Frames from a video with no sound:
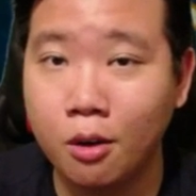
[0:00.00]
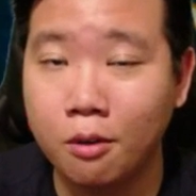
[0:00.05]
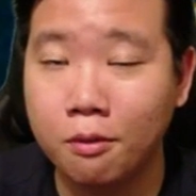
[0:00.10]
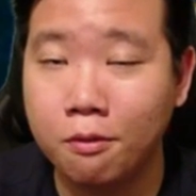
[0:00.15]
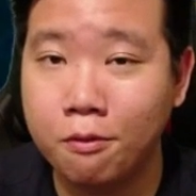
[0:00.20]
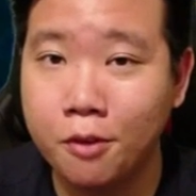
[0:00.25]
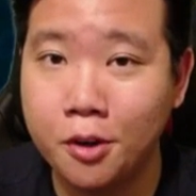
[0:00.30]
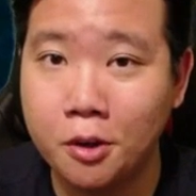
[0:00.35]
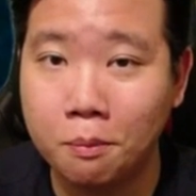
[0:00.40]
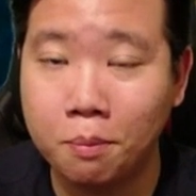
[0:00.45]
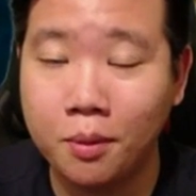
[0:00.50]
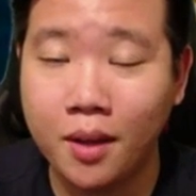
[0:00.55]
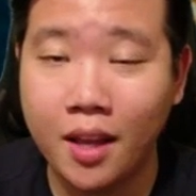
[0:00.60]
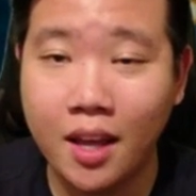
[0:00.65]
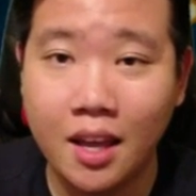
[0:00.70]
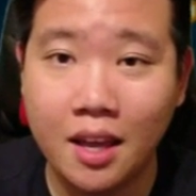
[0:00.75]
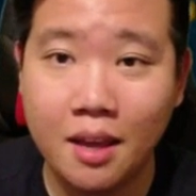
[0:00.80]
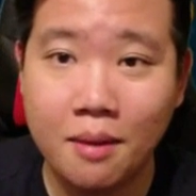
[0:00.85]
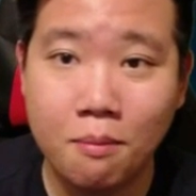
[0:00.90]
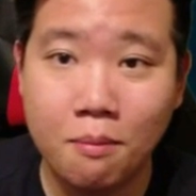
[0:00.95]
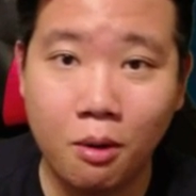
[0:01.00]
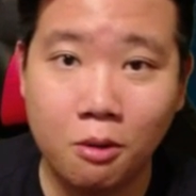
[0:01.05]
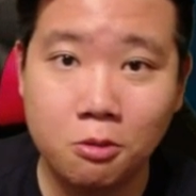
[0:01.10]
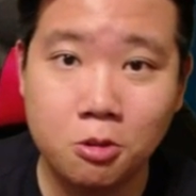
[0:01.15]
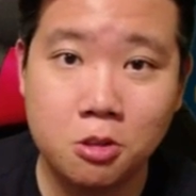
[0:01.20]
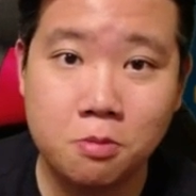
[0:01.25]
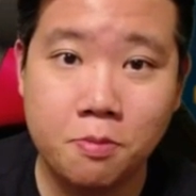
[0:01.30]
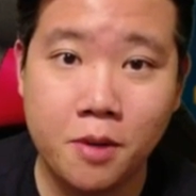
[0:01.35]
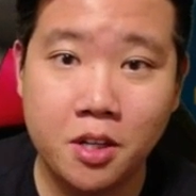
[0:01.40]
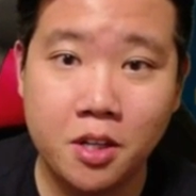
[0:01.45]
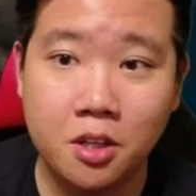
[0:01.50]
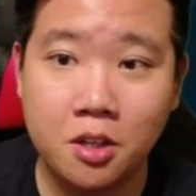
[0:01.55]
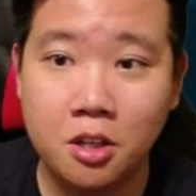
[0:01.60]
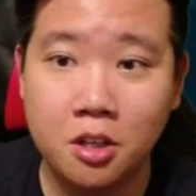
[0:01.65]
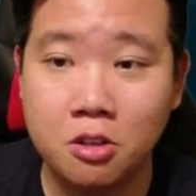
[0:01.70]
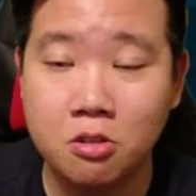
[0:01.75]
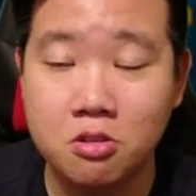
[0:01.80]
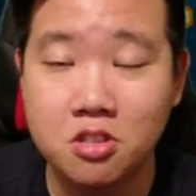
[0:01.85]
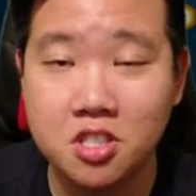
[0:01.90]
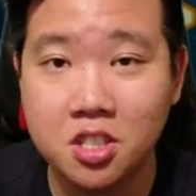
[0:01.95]
free to play, moderate spender,
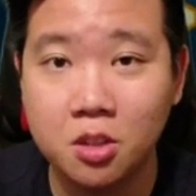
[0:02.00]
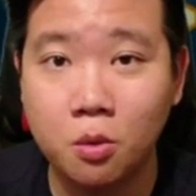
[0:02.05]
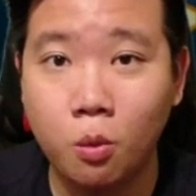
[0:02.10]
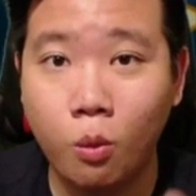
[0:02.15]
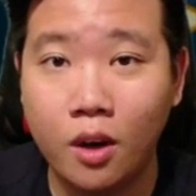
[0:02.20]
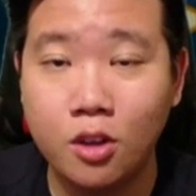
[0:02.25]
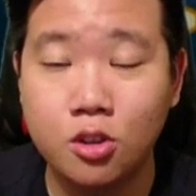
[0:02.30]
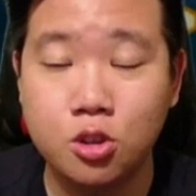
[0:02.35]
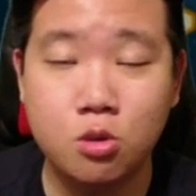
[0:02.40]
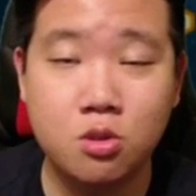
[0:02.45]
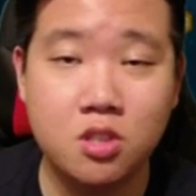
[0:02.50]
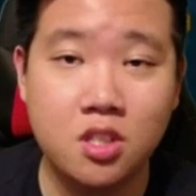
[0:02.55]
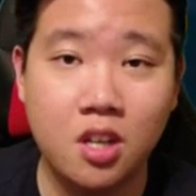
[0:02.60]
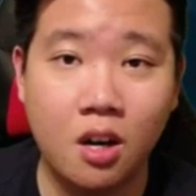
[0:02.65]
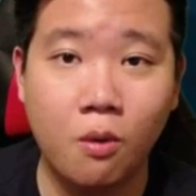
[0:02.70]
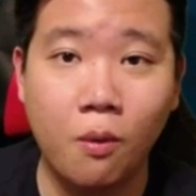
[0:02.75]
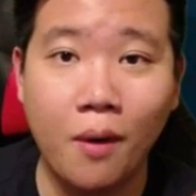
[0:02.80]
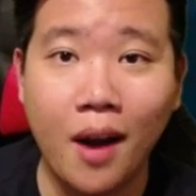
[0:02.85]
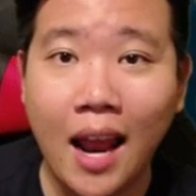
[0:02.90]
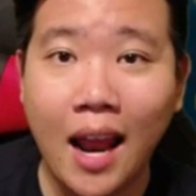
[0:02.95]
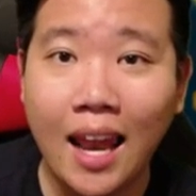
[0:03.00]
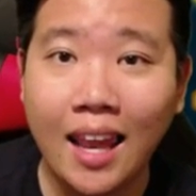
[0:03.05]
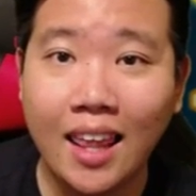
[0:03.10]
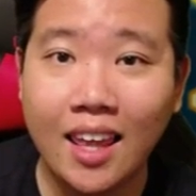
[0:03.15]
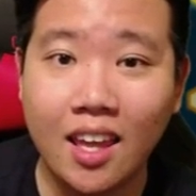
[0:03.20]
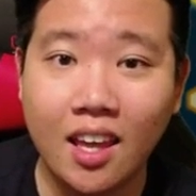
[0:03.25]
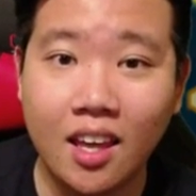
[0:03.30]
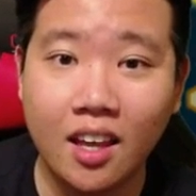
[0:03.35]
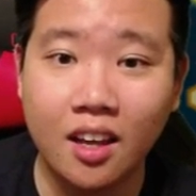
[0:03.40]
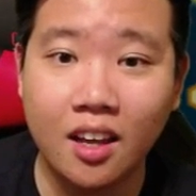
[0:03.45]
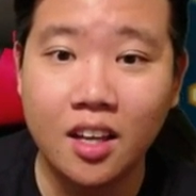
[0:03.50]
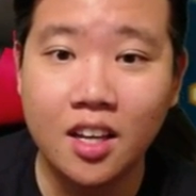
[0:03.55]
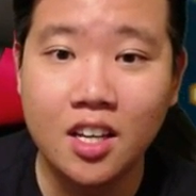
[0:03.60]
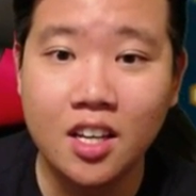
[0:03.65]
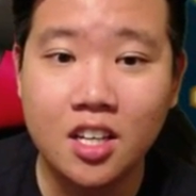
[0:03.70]
you still want to start rallying,